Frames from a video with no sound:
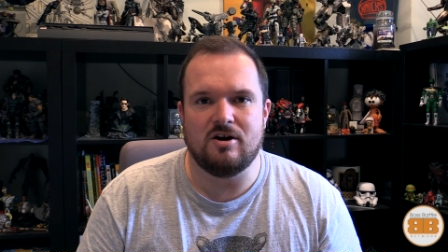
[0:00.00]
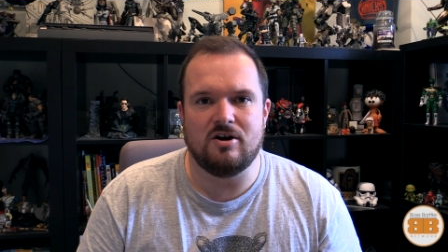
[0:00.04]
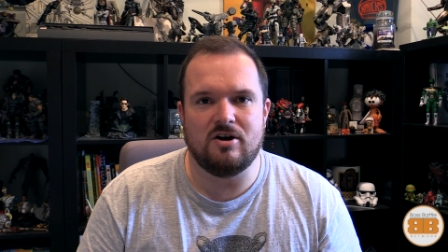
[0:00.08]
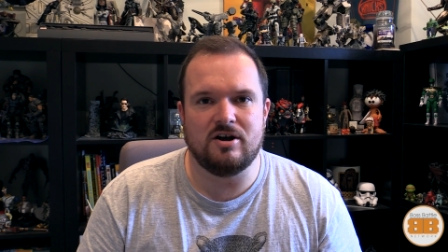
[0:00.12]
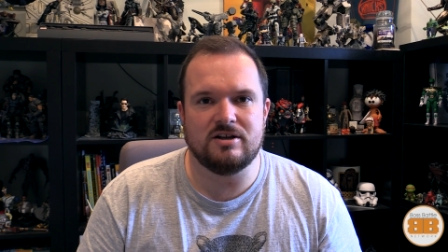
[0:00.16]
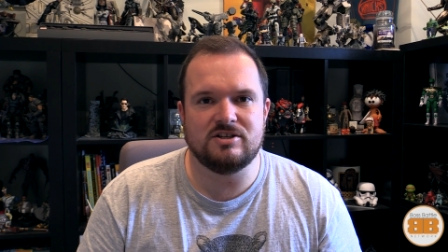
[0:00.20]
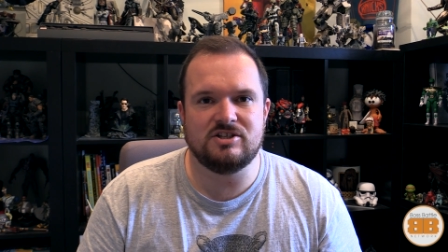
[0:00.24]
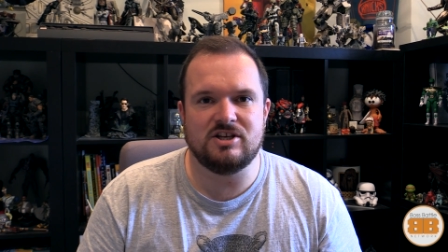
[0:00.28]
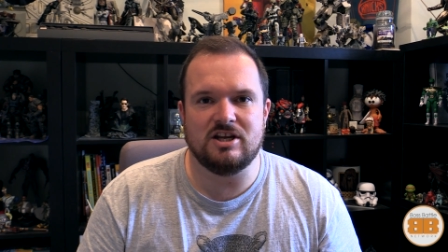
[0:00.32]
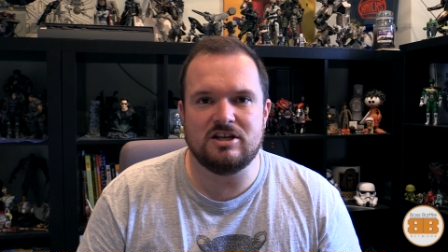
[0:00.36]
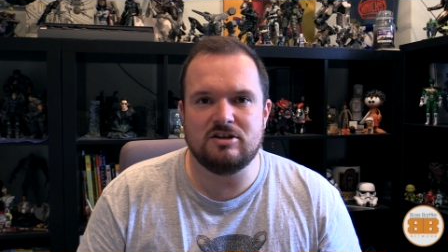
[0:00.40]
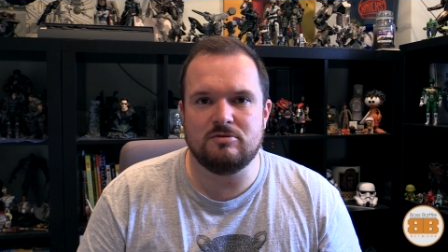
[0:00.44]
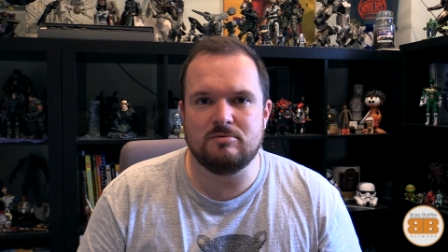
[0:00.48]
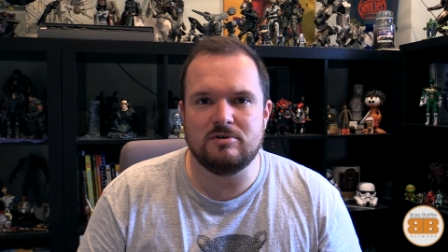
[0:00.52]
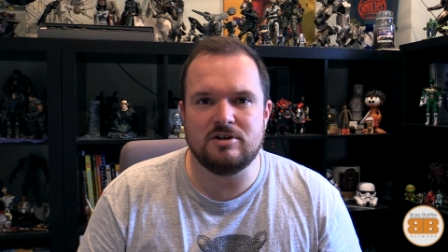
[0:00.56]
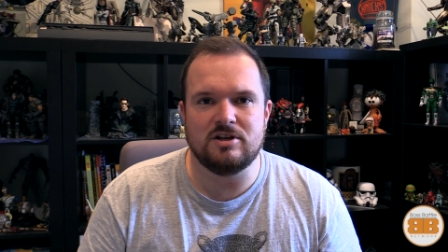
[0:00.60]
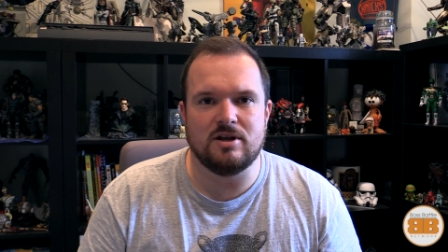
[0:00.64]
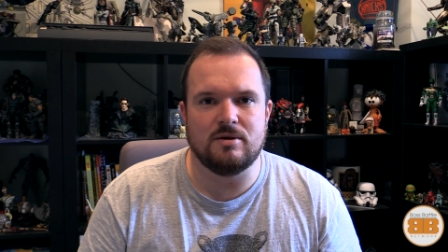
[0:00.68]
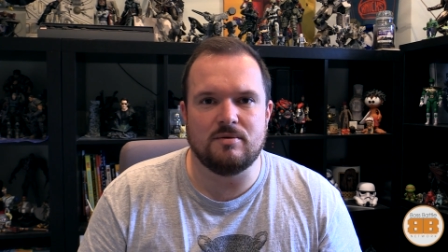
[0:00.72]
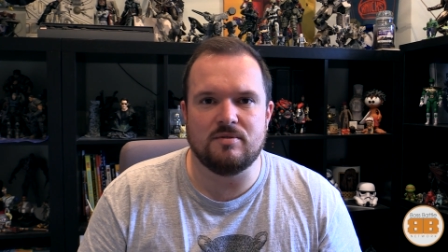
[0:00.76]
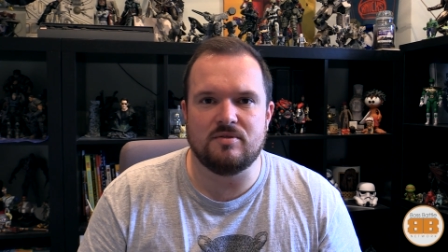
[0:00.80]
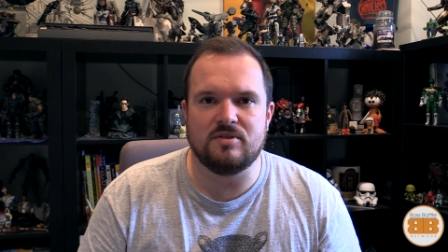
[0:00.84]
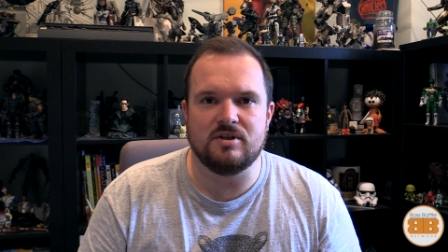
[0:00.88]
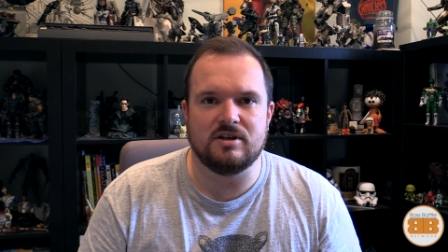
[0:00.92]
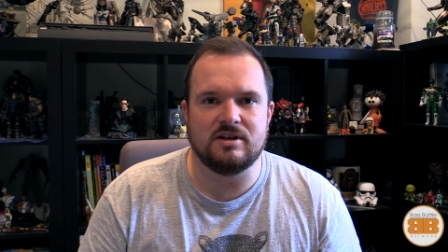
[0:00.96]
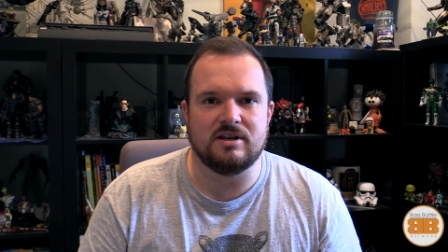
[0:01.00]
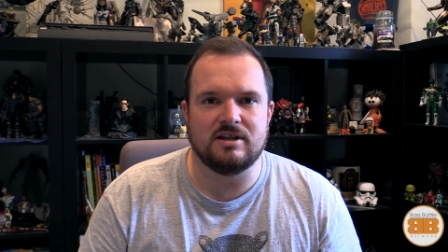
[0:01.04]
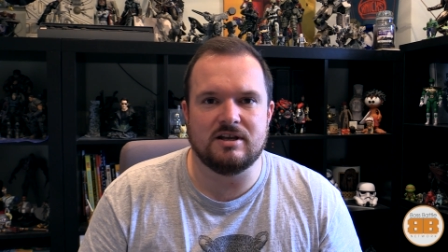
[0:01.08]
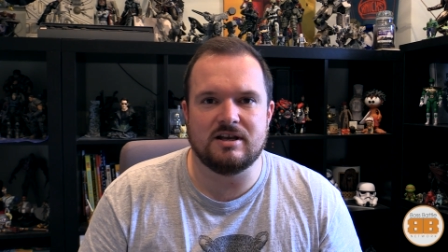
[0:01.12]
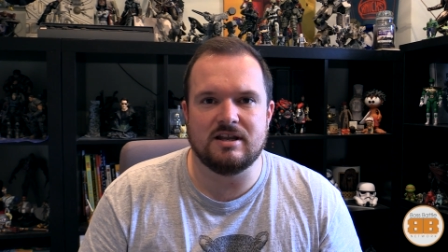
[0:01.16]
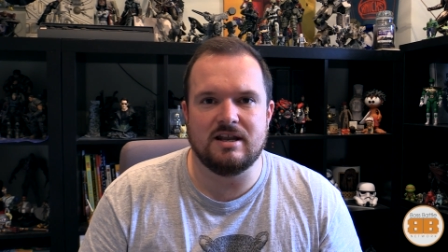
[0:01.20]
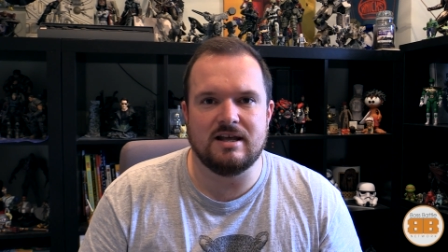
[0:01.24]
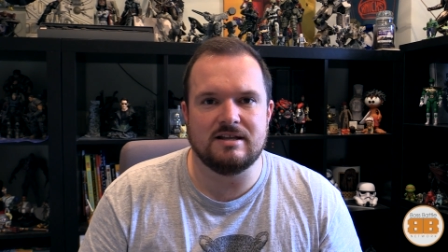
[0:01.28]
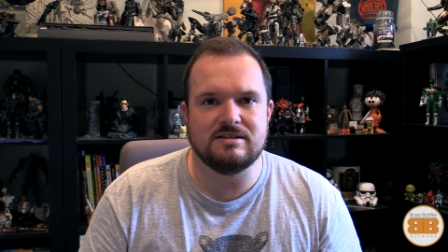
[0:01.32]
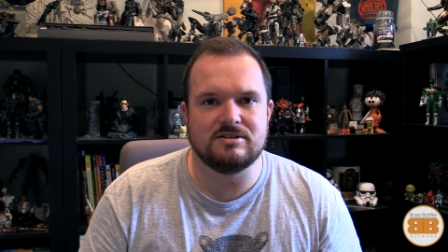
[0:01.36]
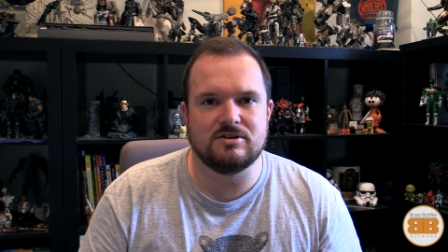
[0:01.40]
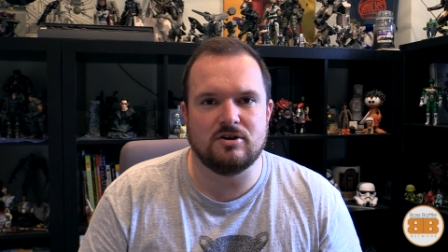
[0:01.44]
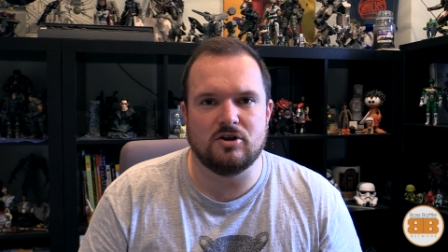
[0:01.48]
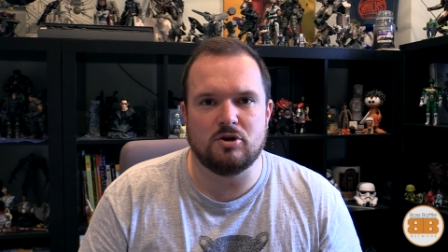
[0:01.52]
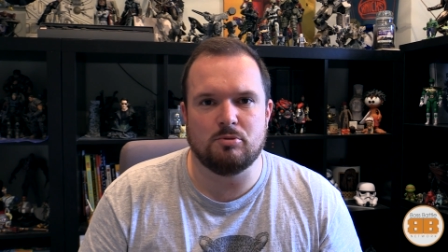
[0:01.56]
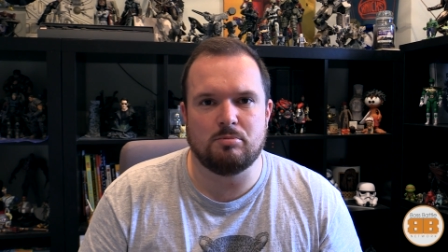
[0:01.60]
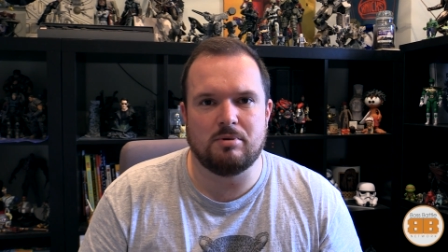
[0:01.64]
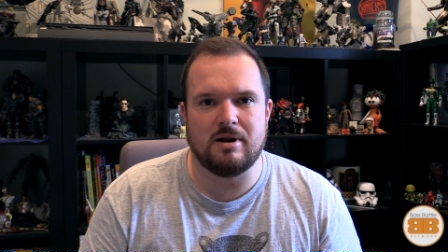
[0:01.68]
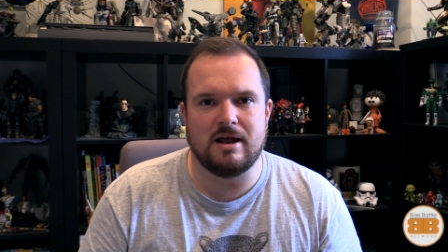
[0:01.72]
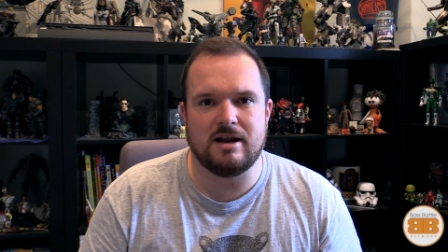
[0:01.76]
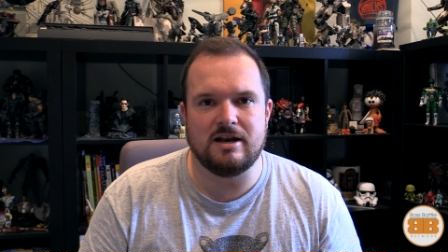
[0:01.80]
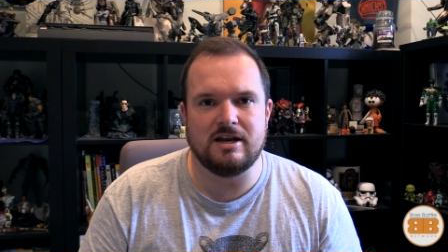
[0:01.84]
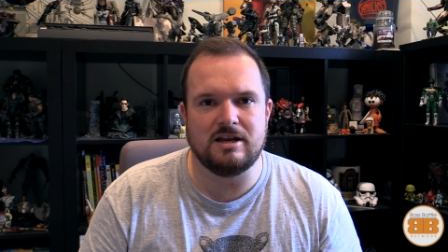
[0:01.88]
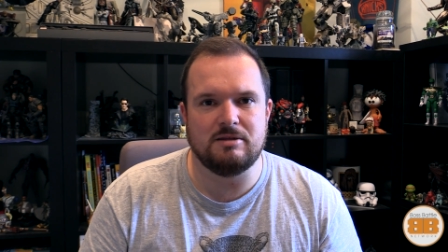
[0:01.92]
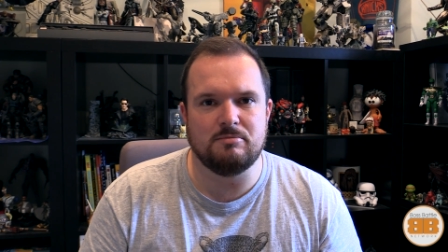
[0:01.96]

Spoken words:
I genuinely don't think the Kinect's got a plan